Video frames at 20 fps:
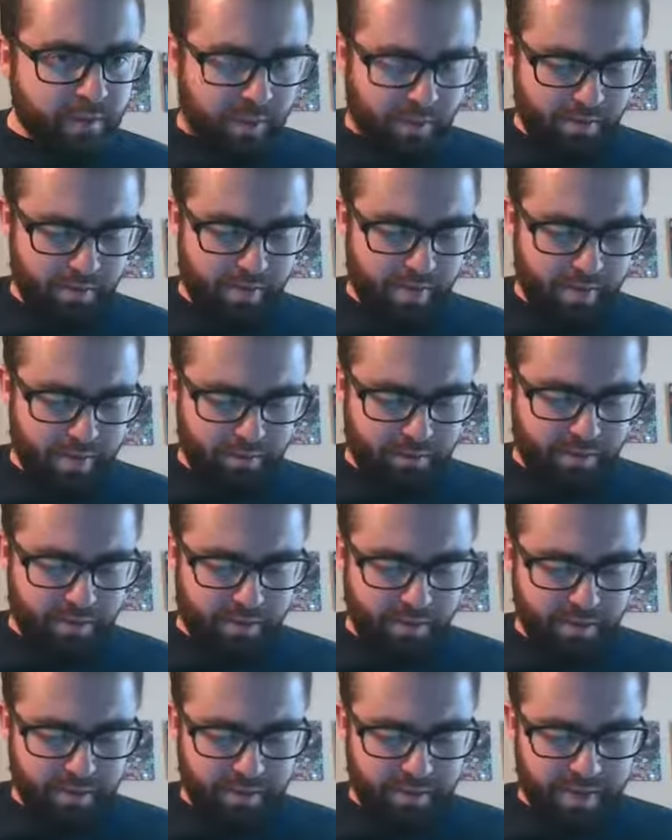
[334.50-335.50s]
All right, I'll
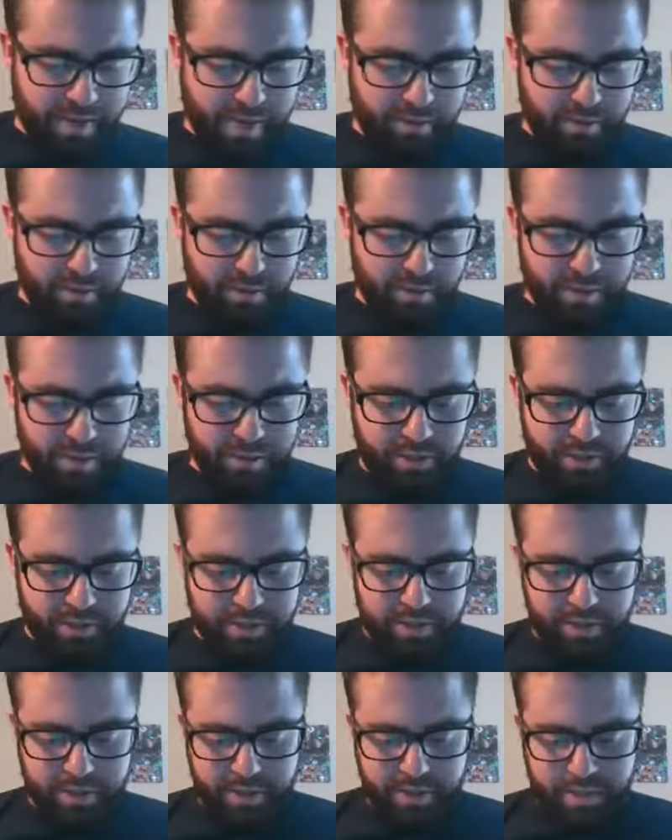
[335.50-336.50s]
start with a sample
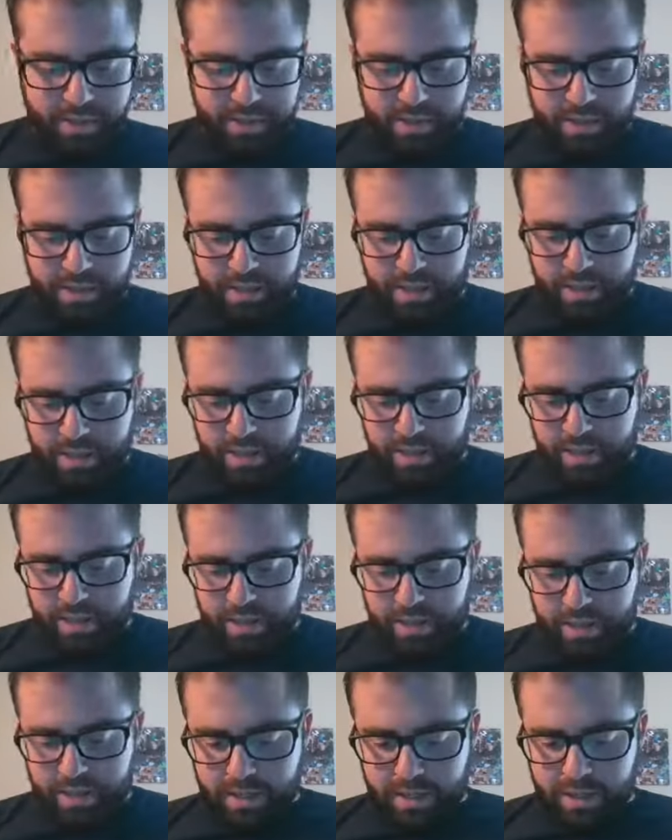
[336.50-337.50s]
question.
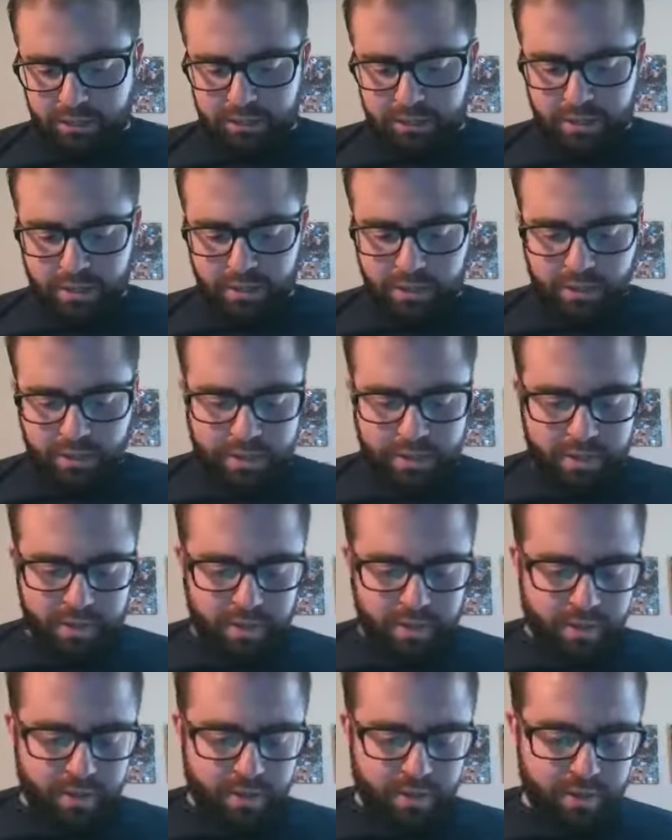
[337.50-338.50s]
Uh, I'll start with
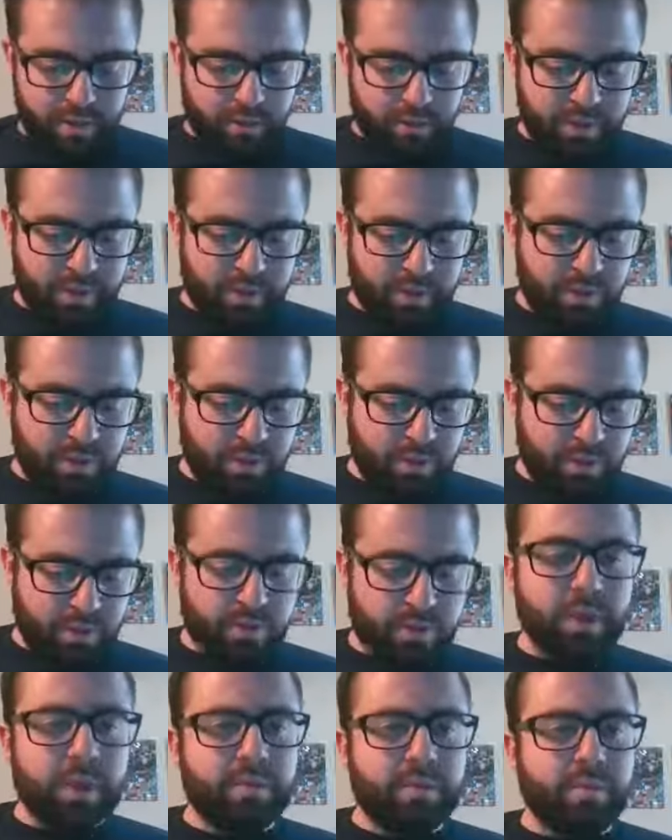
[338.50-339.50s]
uh, what do
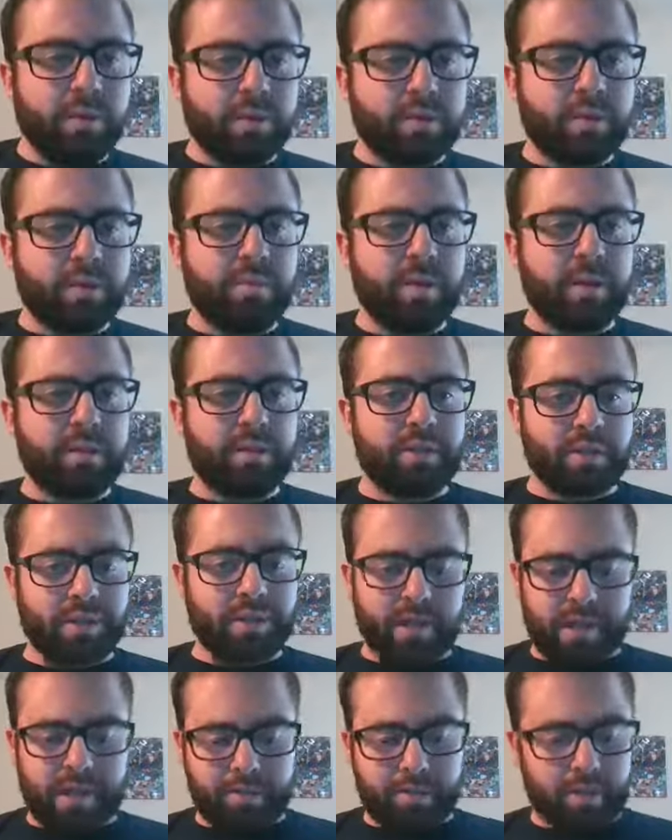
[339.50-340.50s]
you love most about the
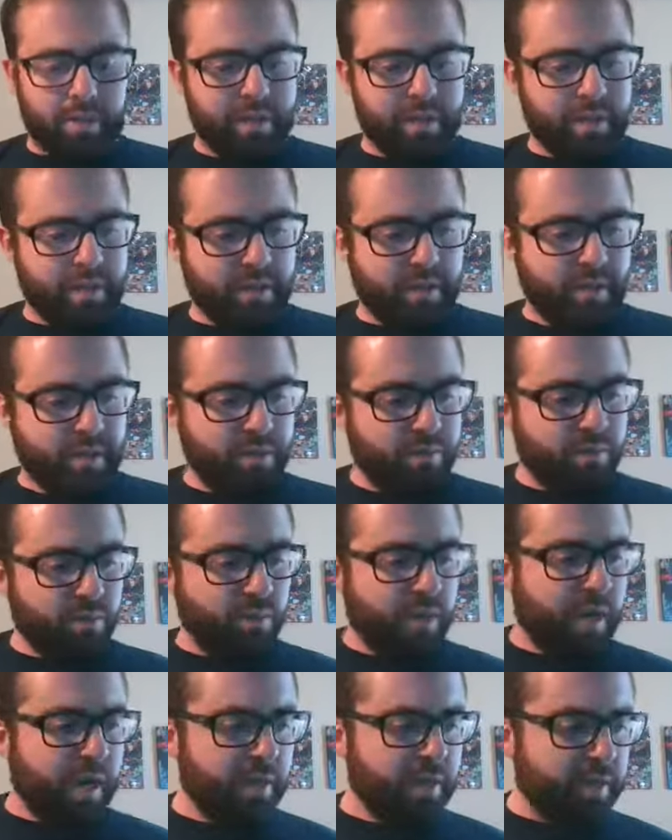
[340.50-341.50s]
job? Uh,
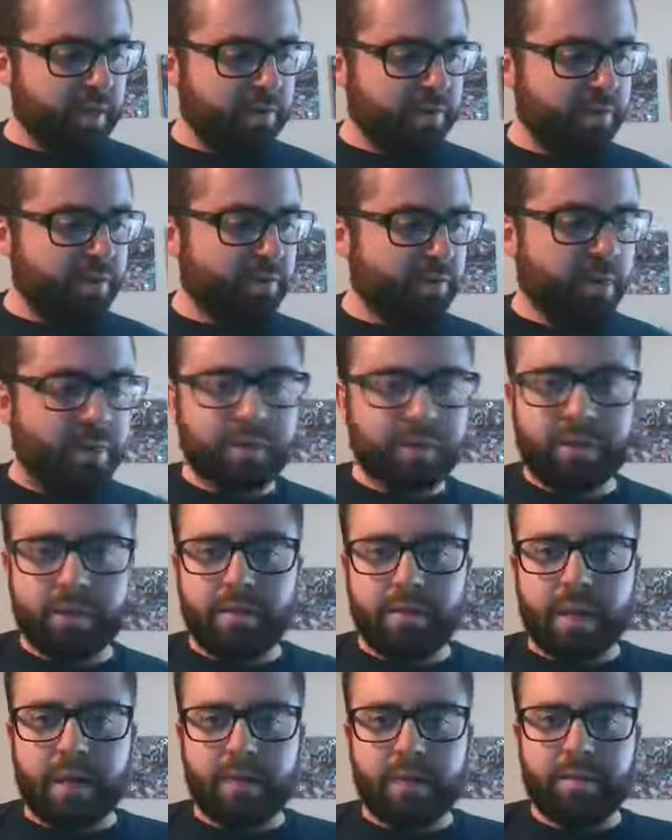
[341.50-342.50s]
what I love the most
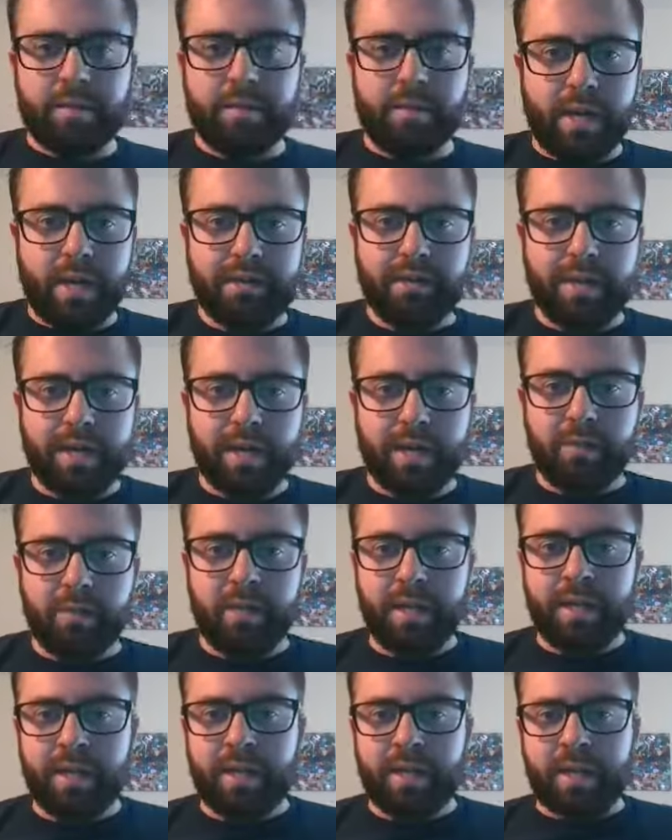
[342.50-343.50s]
about my job
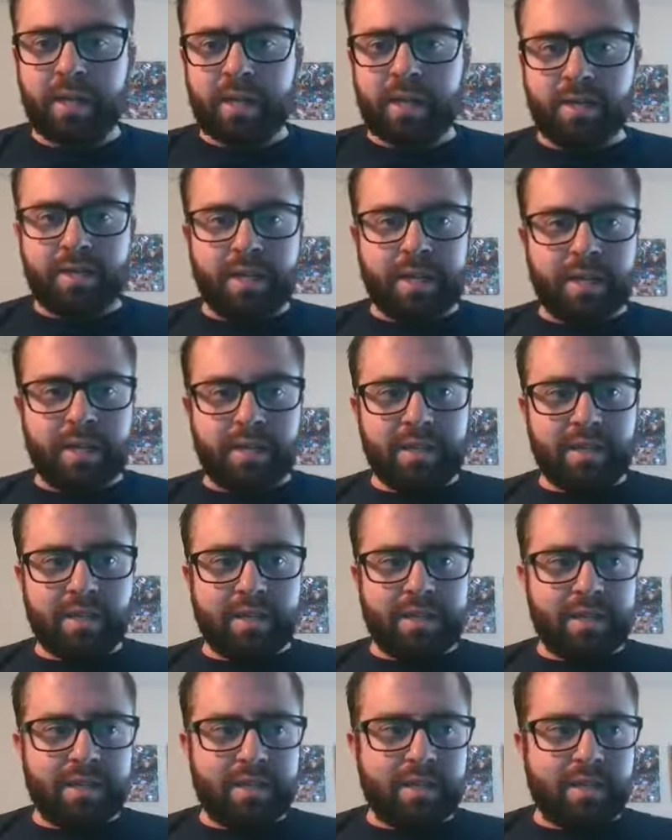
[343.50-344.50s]
is that
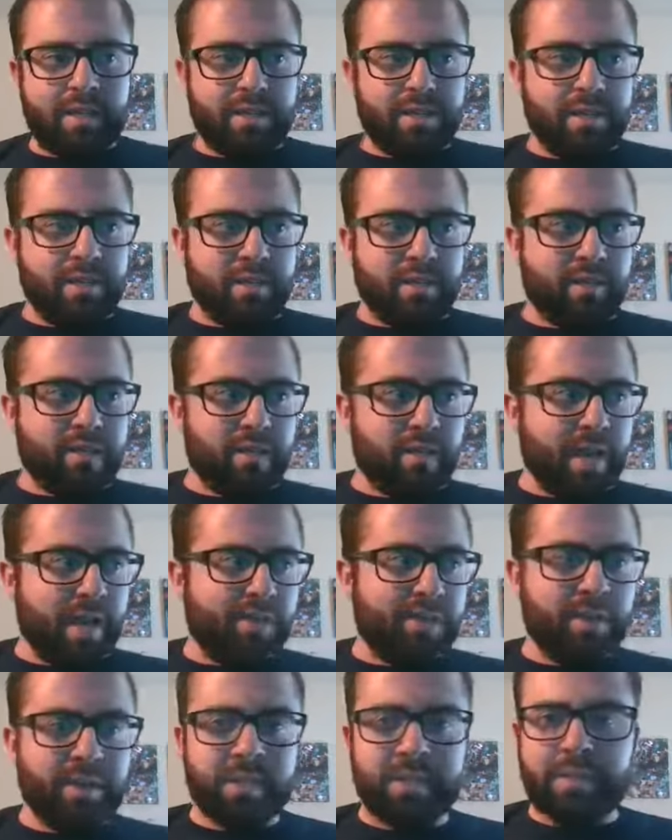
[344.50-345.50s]
it is
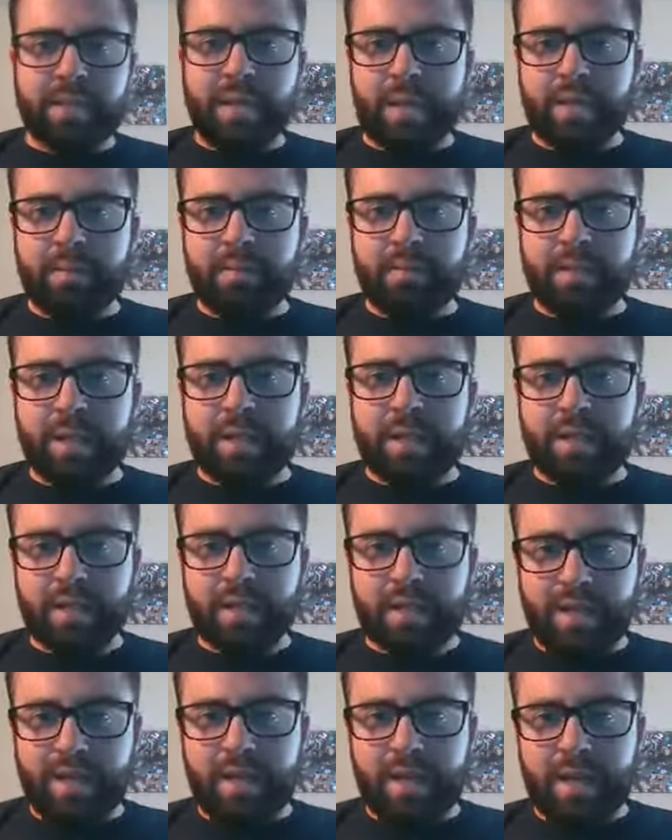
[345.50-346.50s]
never the same day in
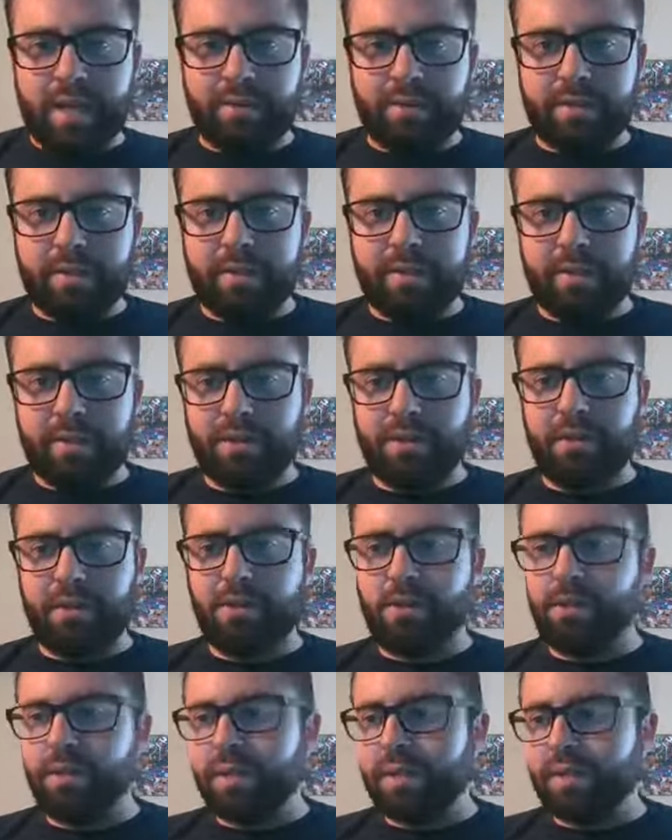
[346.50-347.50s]
and day out. There are
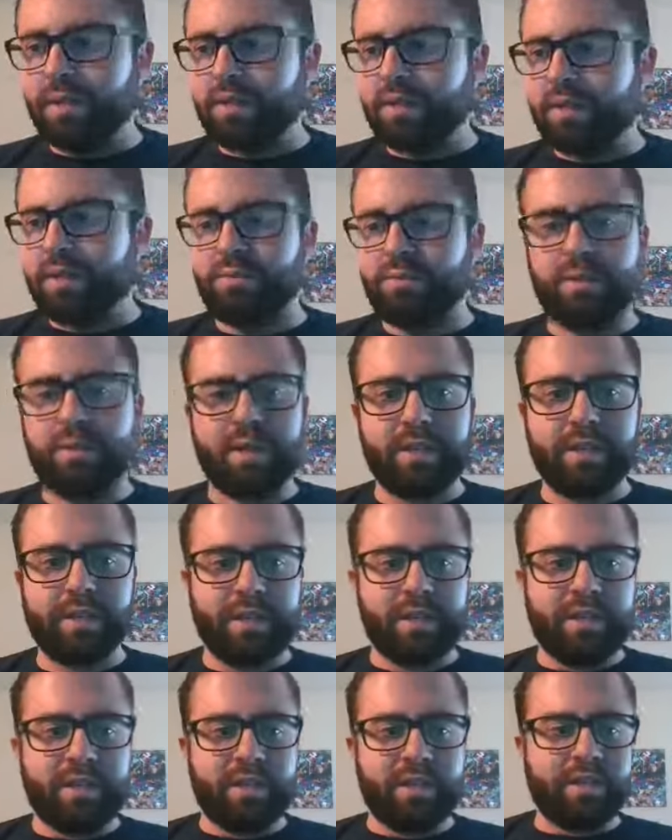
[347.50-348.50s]
always different
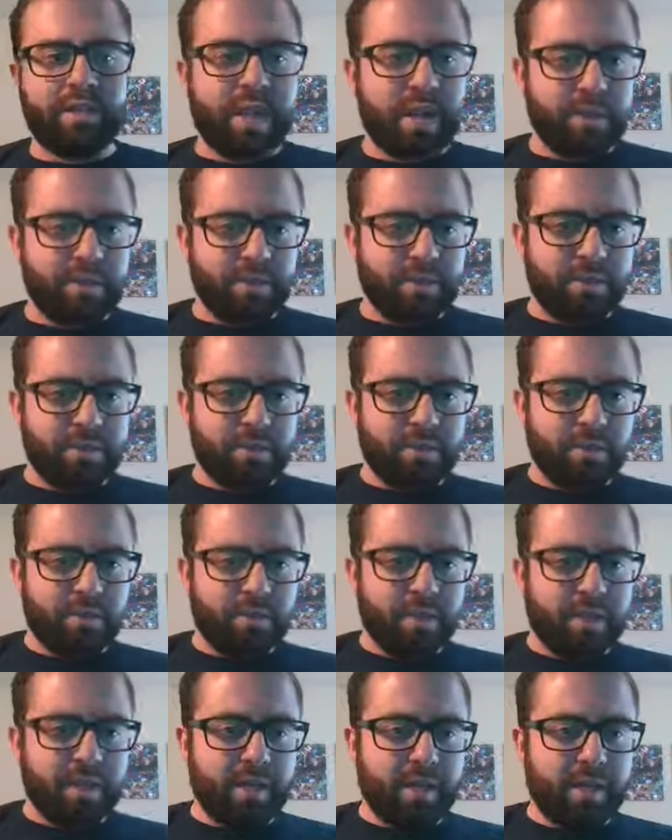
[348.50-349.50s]
challenges to
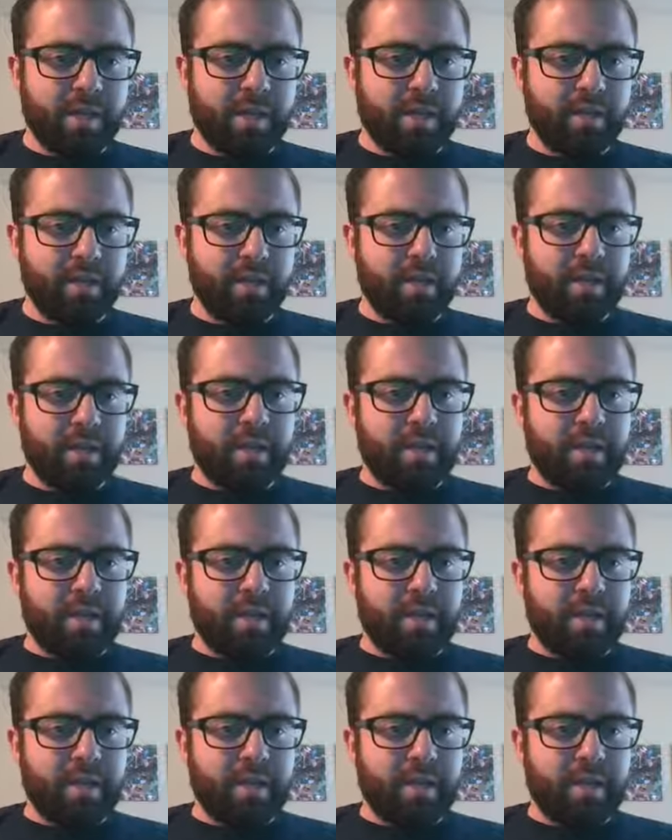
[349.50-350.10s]
overcome.